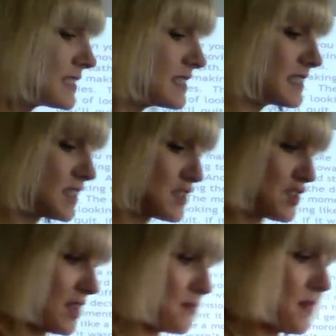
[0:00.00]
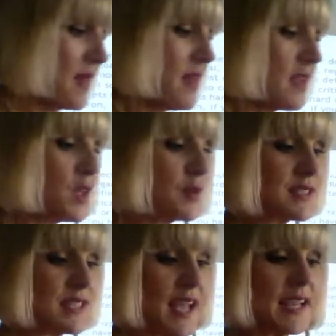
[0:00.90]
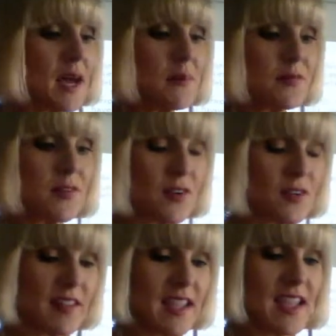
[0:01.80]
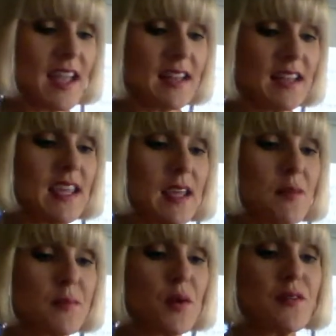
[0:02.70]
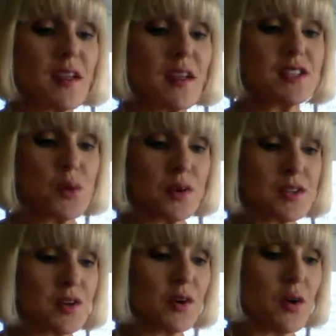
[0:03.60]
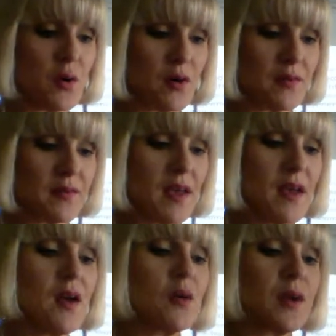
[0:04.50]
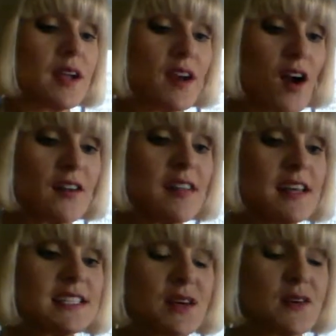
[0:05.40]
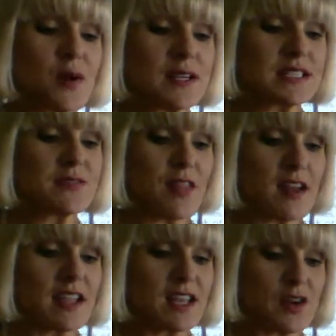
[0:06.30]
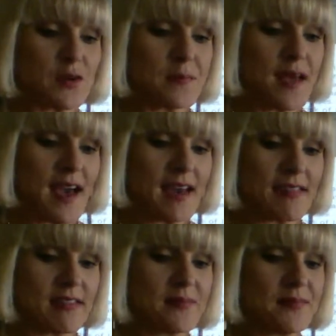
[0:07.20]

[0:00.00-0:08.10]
decision, you sign up fully and keep moving toward your goal, regardless of what's flung in your path.